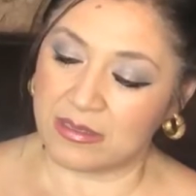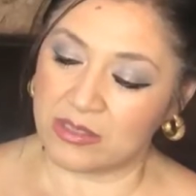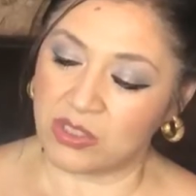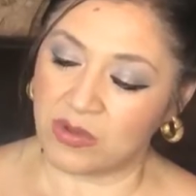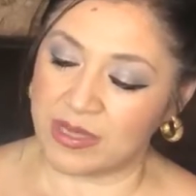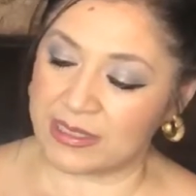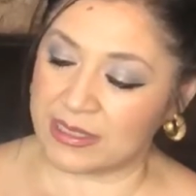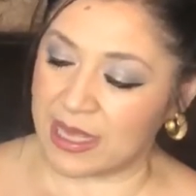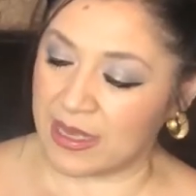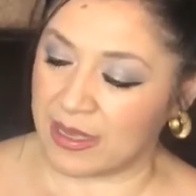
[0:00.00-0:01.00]
So
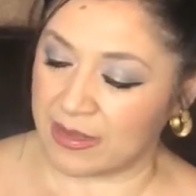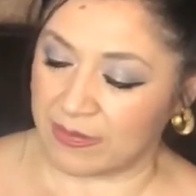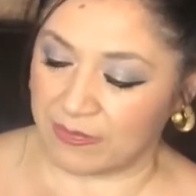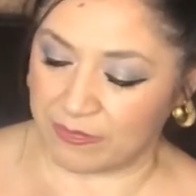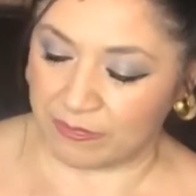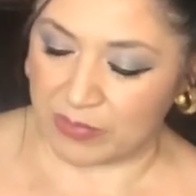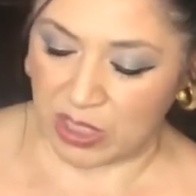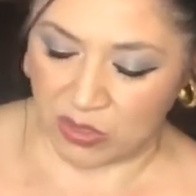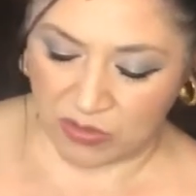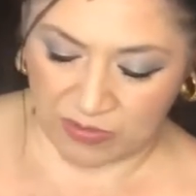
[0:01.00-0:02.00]
it's like a
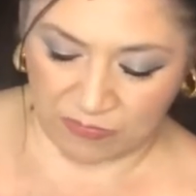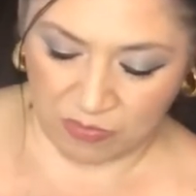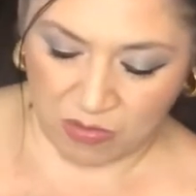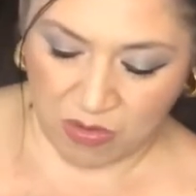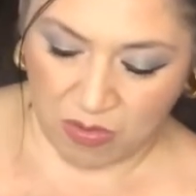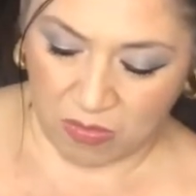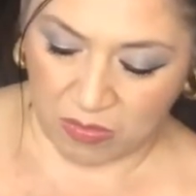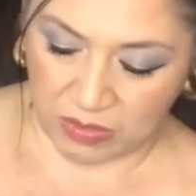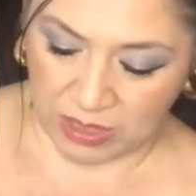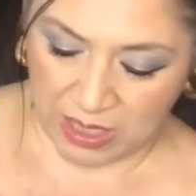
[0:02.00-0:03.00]
beautiful
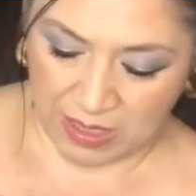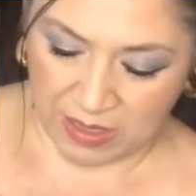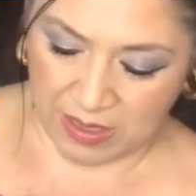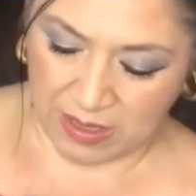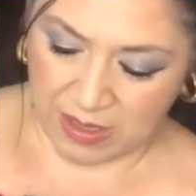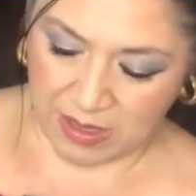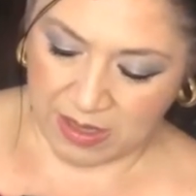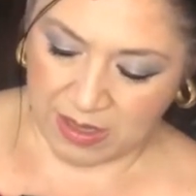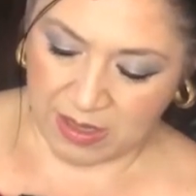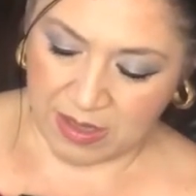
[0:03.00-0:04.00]
gold
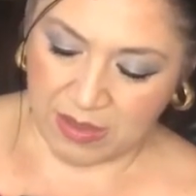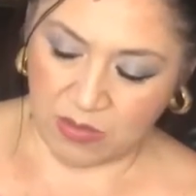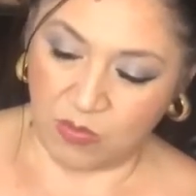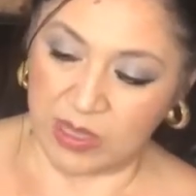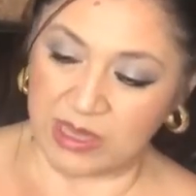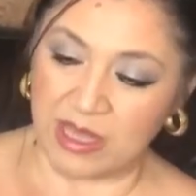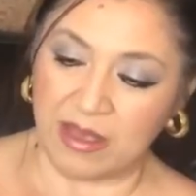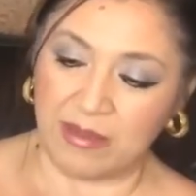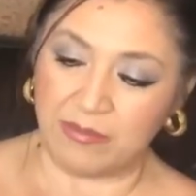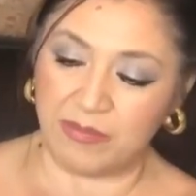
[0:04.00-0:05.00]
with
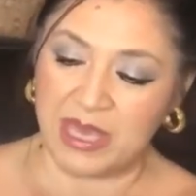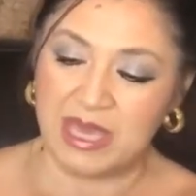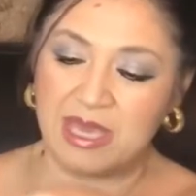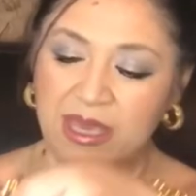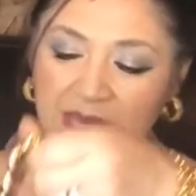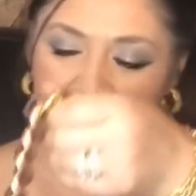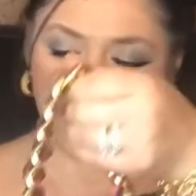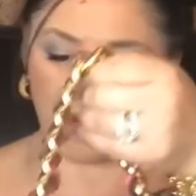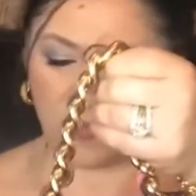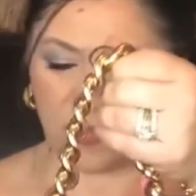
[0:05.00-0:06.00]
the pink
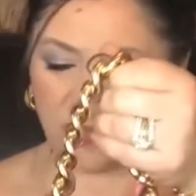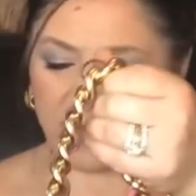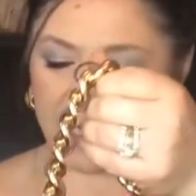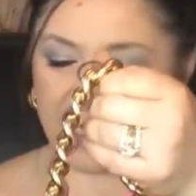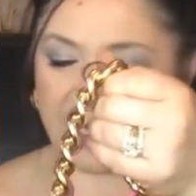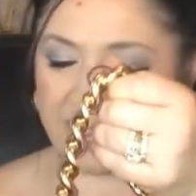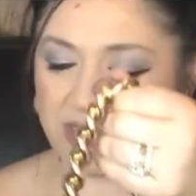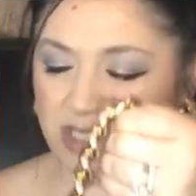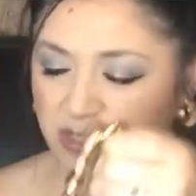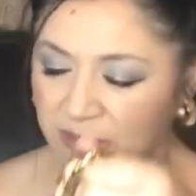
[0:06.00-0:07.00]
interwoven
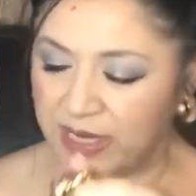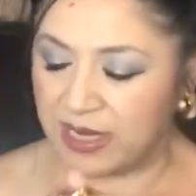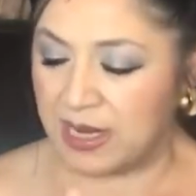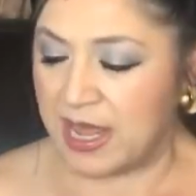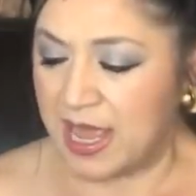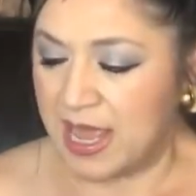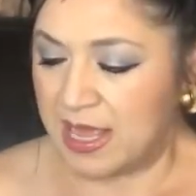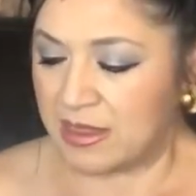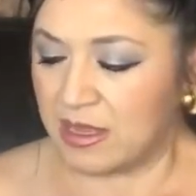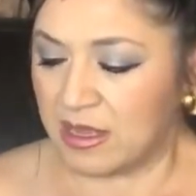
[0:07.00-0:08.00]
into it.
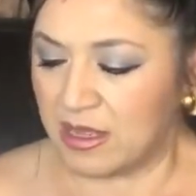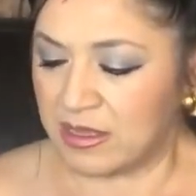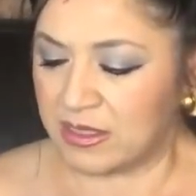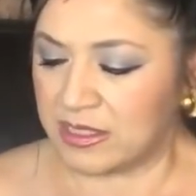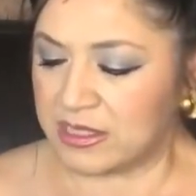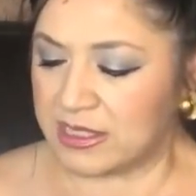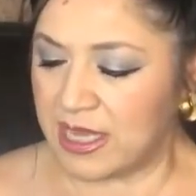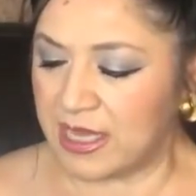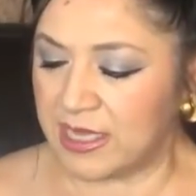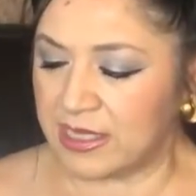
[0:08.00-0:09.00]
The color
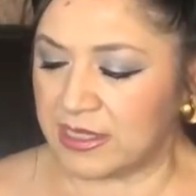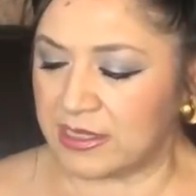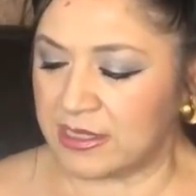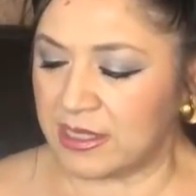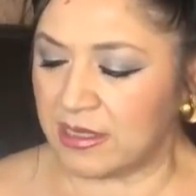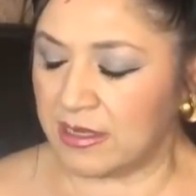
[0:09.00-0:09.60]
says